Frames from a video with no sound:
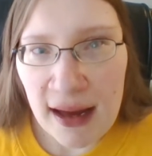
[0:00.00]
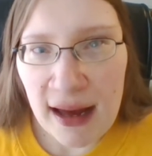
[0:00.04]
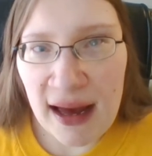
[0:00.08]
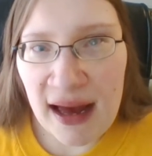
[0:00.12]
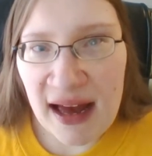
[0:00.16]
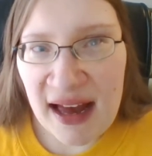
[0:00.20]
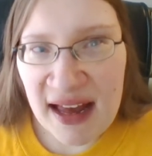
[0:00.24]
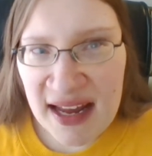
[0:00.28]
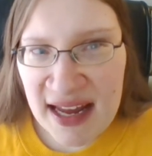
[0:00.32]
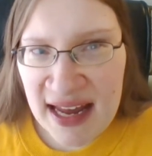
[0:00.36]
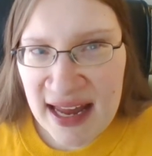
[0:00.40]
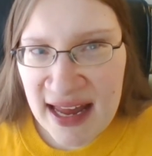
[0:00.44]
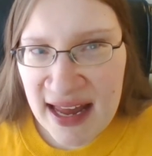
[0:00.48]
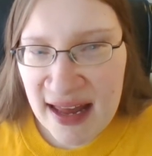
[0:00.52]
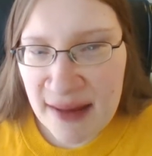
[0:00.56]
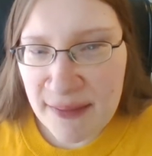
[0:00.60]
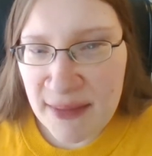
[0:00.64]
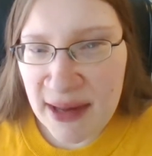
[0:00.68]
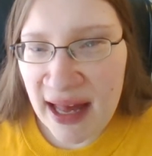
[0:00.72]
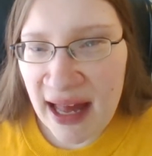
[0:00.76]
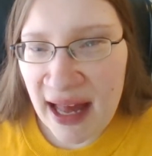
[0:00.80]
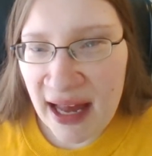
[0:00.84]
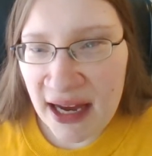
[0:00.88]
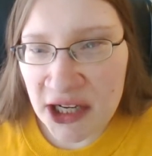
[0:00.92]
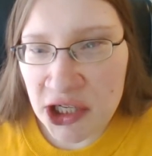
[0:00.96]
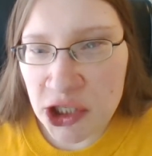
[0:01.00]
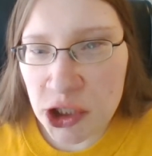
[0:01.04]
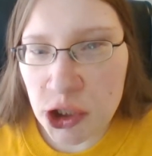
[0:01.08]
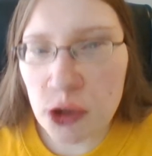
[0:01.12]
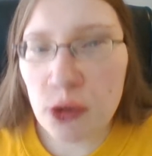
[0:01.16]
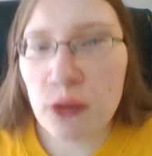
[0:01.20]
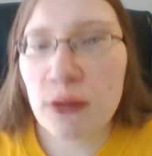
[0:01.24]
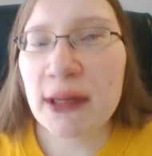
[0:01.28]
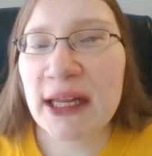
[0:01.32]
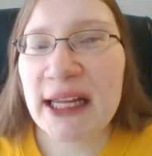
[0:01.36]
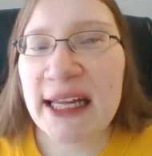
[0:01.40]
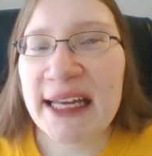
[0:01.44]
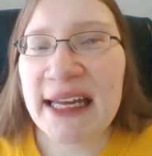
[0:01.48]
I am
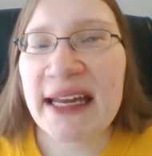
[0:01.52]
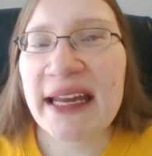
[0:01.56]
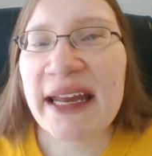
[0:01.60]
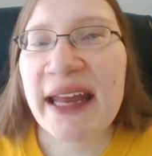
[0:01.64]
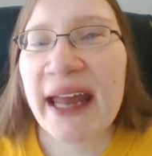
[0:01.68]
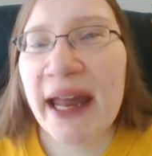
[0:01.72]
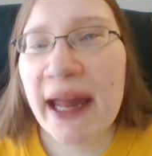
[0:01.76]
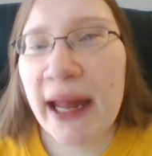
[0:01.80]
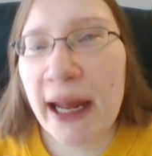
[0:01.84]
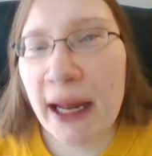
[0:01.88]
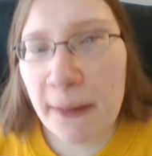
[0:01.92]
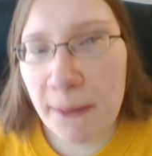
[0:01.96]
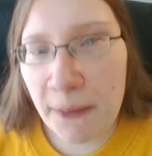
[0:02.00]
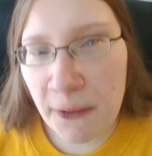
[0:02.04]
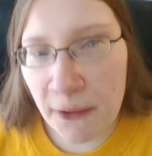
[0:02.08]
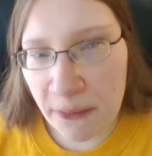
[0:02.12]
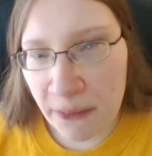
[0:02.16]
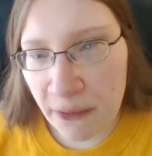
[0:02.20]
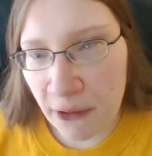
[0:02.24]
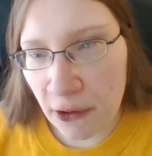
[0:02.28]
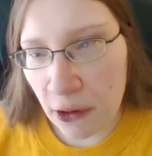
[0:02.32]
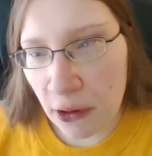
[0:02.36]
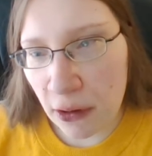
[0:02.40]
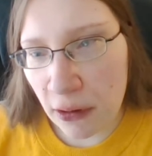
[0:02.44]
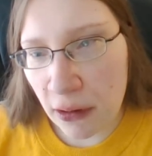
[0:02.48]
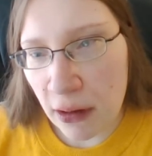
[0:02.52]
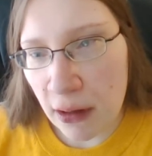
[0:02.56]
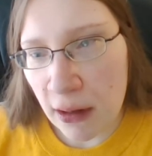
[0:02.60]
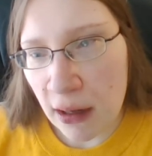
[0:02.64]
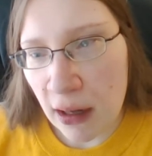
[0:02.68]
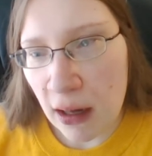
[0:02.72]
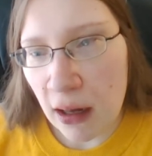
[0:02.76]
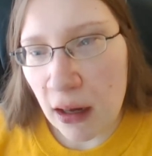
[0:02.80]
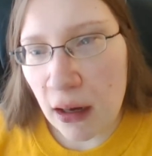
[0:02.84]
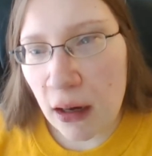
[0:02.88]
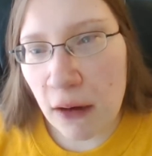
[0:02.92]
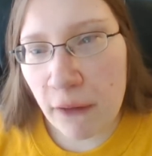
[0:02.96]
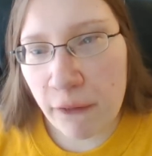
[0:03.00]
actually capable
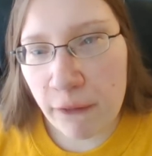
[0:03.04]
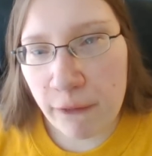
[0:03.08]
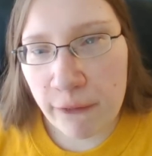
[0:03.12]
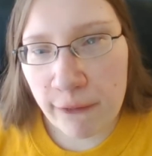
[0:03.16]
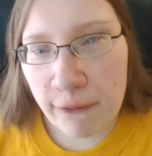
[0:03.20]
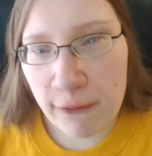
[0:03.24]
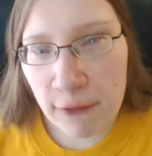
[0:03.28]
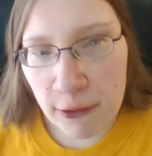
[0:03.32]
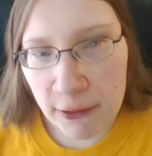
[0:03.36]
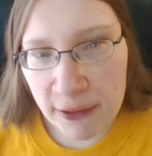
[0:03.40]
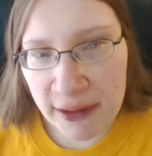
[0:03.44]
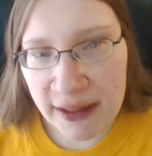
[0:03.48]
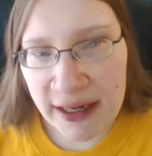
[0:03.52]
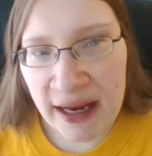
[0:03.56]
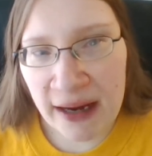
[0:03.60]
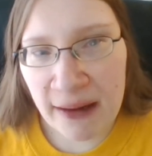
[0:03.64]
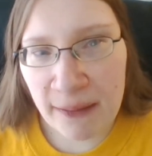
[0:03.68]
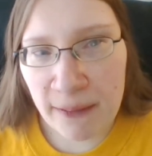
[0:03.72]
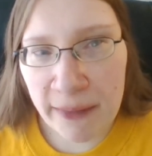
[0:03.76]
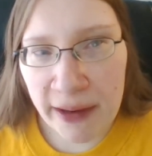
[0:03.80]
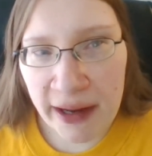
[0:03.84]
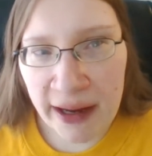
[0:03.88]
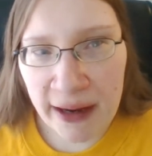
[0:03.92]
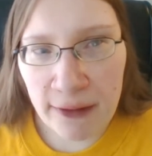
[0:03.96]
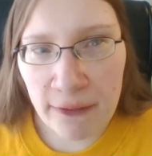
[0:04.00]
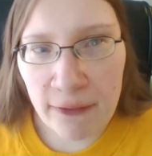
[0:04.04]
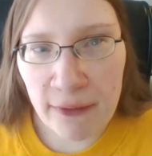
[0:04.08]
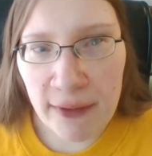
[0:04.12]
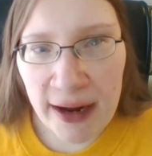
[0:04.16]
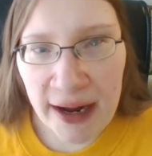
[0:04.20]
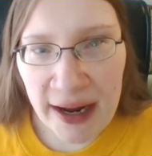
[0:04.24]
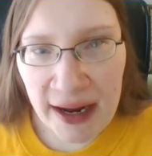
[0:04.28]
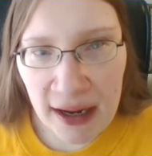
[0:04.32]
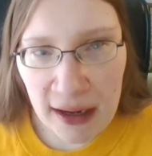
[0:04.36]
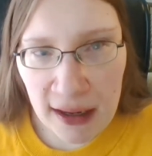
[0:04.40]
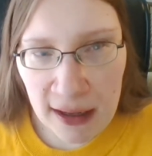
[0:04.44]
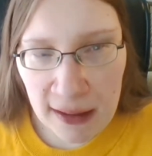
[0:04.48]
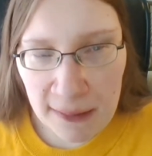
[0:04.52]
of working my
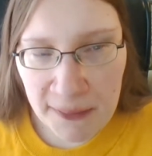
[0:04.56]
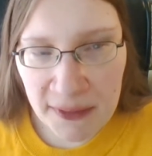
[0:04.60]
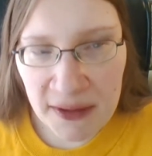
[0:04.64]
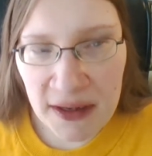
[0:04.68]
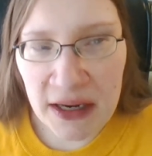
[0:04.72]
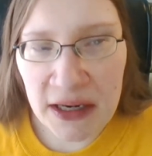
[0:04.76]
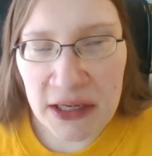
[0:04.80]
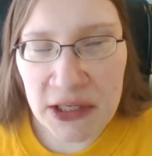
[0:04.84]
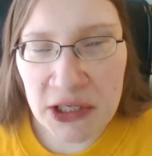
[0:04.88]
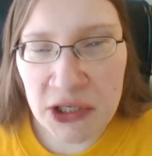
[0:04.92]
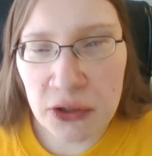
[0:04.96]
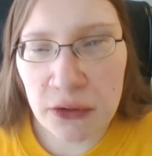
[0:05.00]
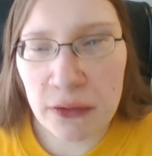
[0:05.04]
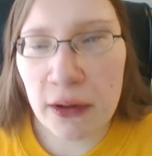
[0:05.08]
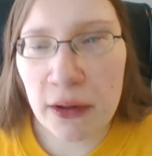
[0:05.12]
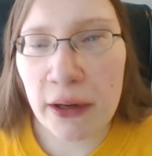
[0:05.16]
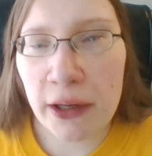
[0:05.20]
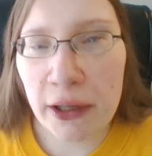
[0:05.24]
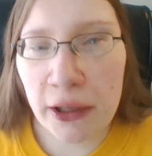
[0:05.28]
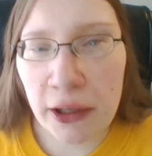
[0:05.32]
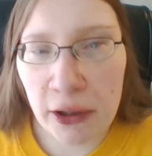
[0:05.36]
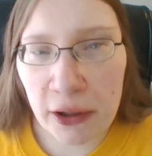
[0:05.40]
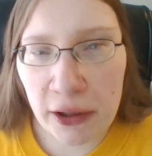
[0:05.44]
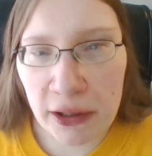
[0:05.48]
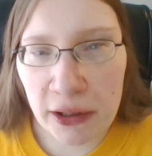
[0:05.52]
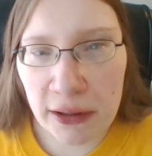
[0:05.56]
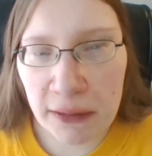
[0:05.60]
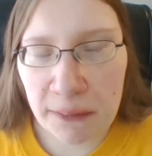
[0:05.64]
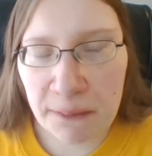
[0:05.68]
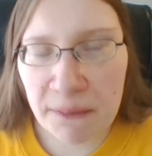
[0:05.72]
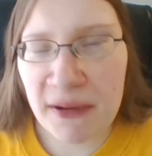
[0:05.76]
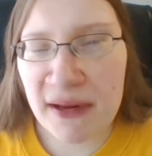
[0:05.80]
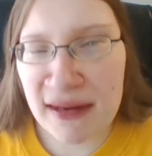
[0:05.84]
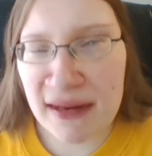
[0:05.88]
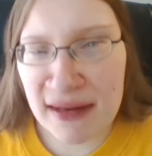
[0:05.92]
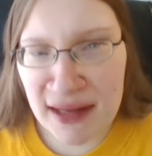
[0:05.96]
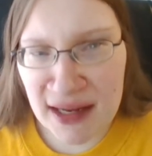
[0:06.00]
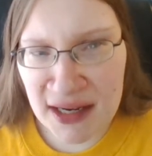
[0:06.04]
way up into a good
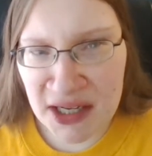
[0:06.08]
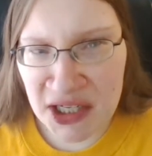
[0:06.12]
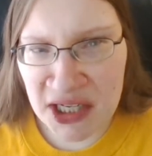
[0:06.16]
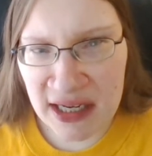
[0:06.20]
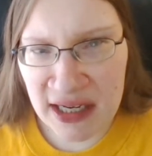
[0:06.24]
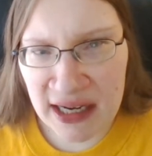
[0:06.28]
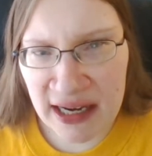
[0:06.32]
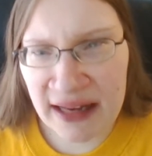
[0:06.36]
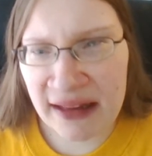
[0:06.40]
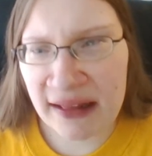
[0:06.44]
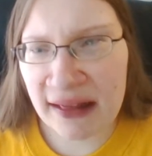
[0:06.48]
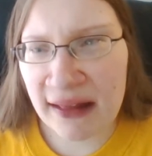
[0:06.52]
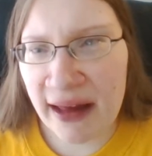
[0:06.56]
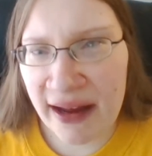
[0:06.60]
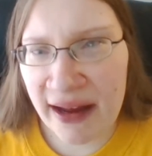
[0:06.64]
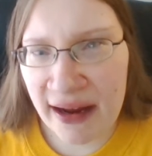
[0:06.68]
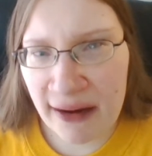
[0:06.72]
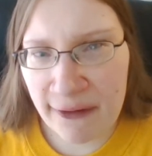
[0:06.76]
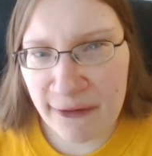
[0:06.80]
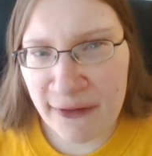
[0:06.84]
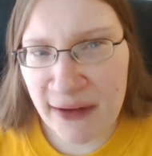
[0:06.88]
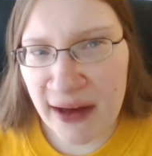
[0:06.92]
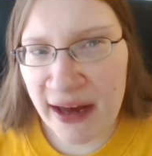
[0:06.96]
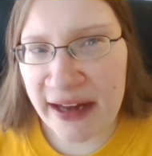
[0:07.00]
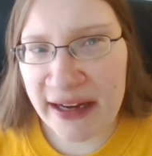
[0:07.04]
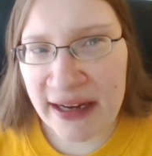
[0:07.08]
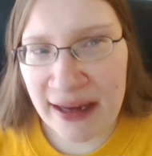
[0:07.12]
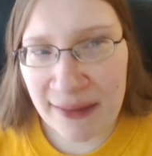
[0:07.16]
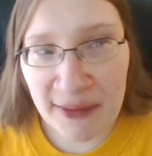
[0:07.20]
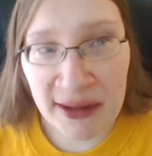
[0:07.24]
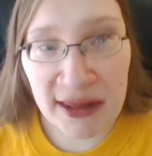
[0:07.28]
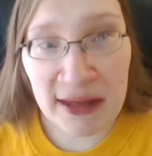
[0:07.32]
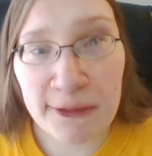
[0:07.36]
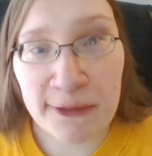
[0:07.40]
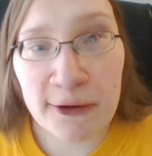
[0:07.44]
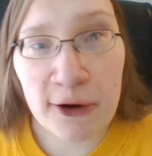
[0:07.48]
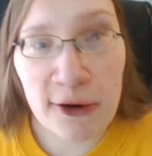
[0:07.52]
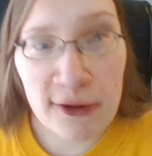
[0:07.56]
position in life. I am
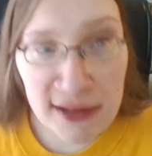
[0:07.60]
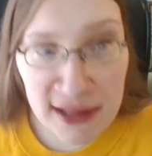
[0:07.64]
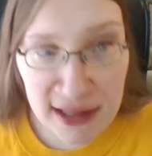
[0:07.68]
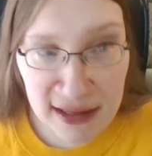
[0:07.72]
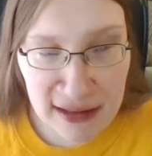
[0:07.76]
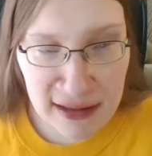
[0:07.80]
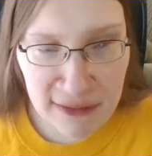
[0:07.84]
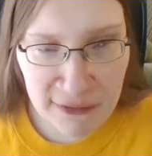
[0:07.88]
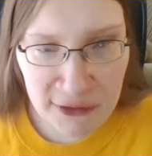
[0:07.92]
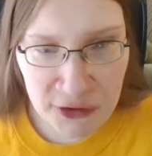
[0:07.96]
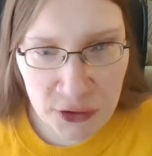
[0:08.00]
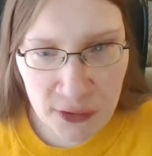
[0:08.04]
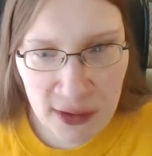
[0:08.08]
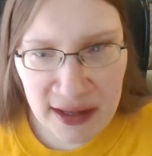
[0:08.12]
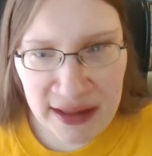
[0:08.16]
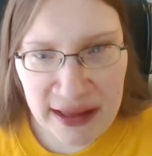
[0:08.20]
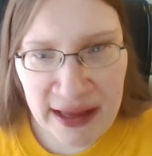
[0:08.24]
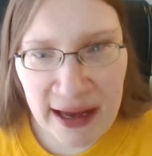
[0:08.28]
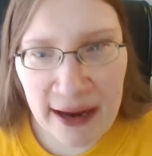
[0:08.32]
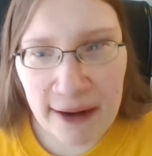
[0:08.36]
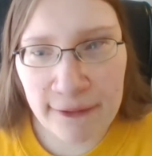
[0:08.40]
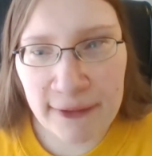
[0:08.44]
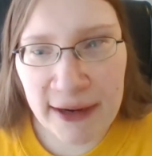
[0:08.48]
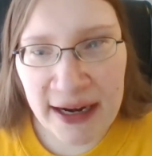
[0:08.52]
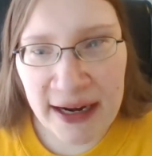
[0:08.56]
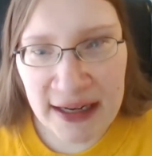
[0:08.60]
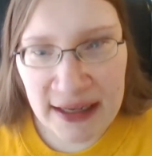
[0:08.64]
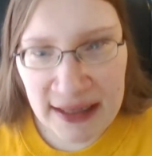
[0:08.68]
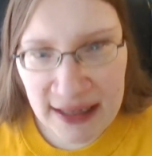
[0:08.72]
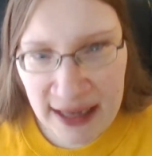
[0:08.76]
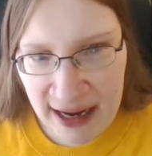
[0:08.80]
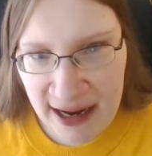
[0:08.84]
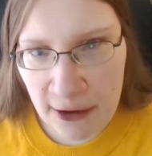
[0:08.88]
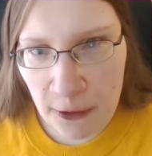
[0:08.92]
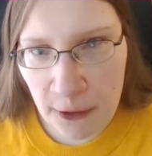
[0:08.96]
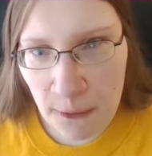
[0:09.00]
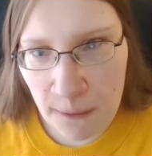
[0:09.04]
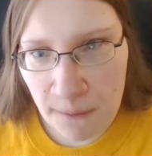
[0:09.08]
process of doing that right
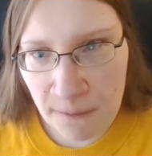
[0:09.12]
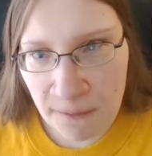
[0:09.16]
now.